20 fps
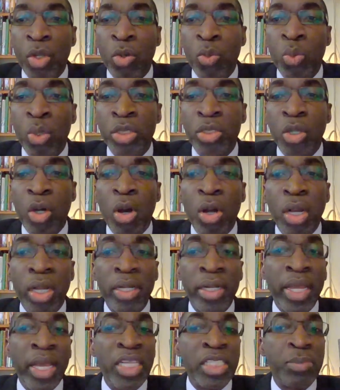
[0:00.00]
was
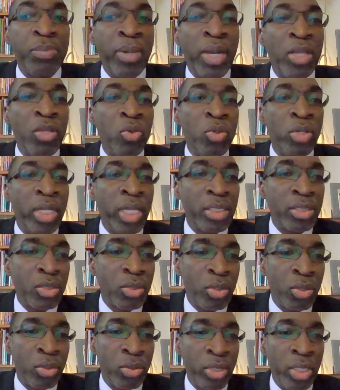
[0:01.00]
organized by UNESCO